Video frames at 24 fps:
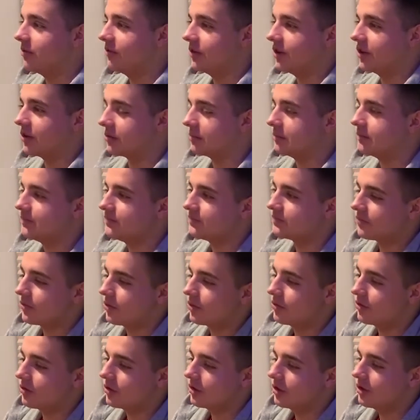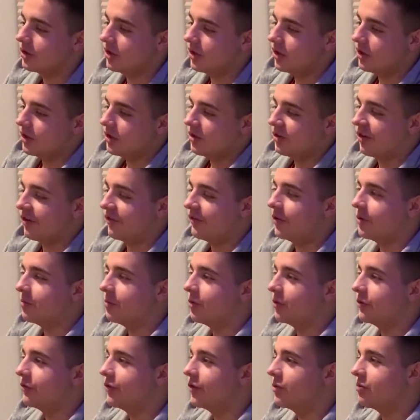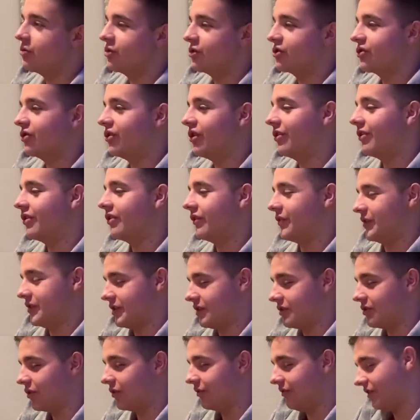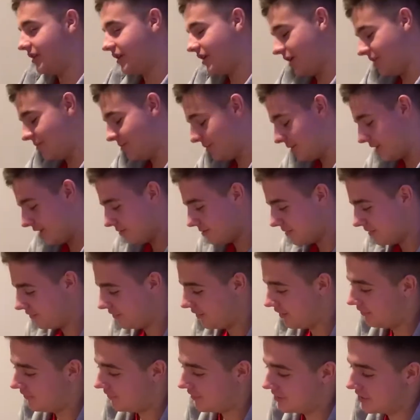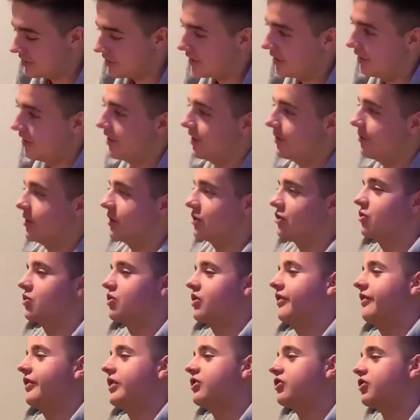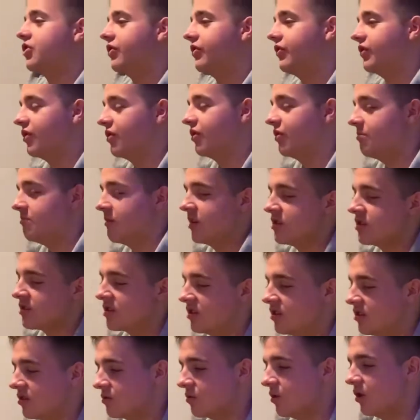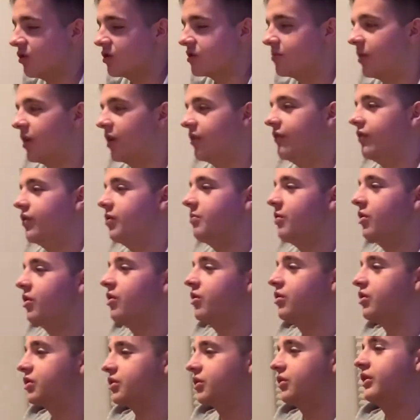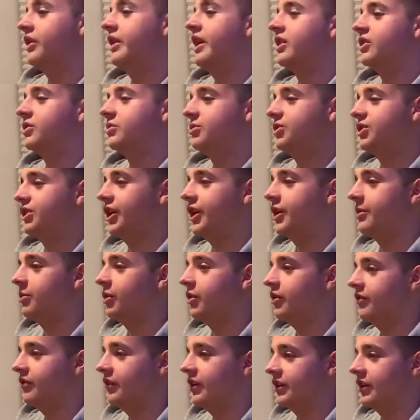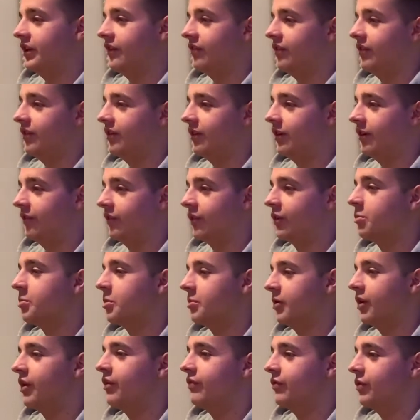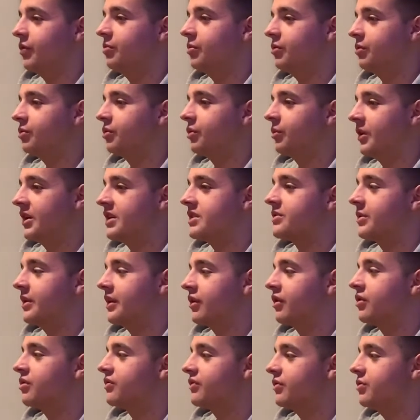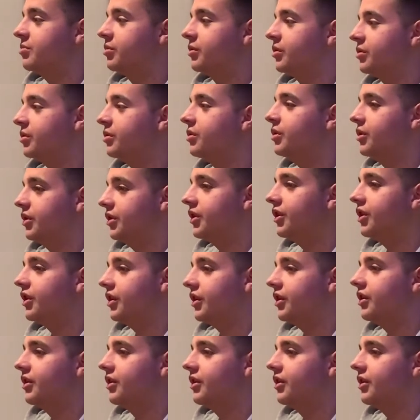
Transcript: I think football's not only obviously good for keep you fit physically, but it's also, I think it's good for you mentally as well to play football. It sort of lets some steam off. I think I'll be playing football all the way into adults football. Yeah.